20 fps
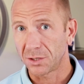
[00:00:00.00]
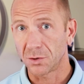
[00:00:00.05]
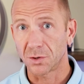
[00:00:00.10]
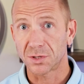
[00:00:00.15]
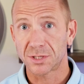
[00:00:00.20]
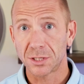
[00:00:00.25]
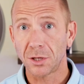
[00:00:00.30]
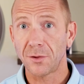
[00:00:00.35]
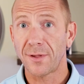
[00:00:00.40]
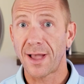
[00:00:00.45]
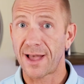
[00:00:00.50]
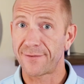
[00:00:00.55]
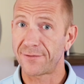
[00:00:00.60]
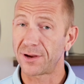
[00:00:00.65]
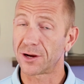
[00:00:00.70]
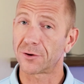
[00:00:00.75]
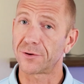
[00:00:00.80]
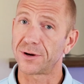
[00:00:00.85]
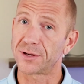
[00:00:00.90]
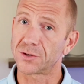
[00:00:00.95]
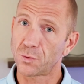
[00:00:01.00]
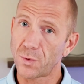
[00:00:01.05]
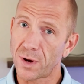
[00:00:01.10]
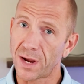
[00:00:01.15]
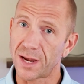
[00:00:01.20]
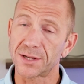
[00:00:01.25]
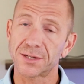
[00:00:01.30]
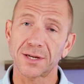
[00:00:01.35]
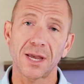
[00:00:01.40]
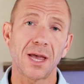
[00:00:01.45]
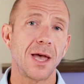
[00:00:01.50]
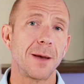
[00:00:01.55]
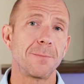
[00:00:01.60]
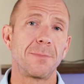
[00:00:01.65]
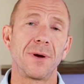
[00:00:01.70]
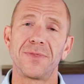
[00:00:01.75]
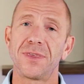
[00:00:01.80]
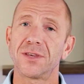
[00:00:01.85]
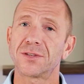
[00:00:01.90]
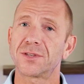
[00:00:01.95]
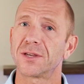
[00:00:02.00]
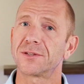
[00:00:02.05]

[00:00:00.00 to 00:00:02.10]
You still have increased risk, but this